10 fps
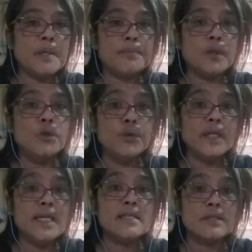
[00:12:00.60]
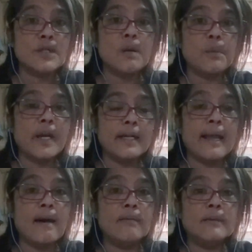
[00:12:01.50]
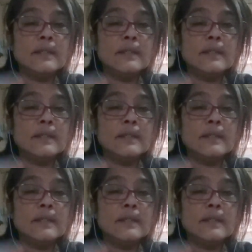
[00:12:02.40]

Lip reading: people who needs a job right now,